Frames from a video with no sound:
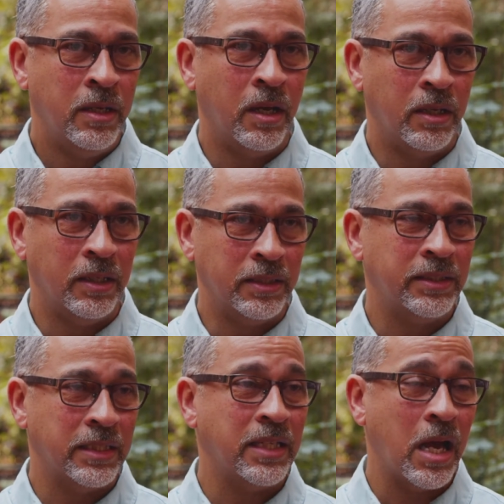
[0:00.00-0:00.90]
uh,
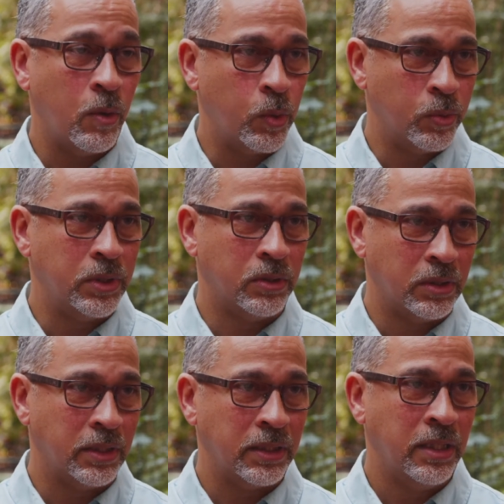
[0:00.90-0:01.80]
assess how we were
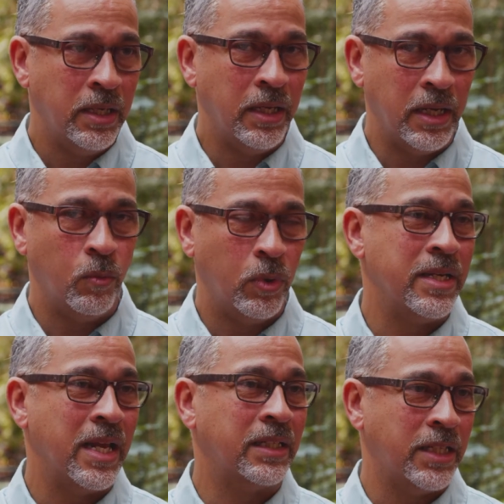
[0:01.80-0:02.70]
doing and what
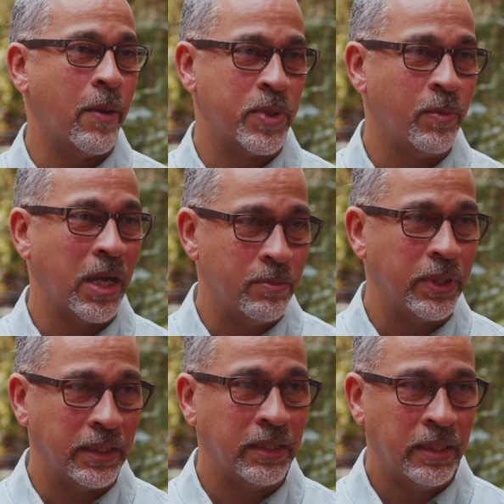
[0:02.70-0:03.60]
next steps might
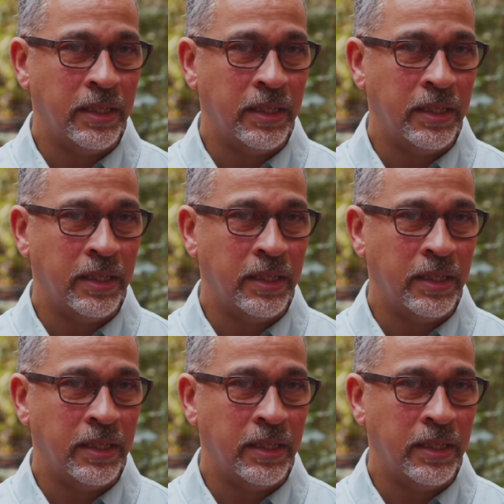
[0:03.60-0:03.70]
be.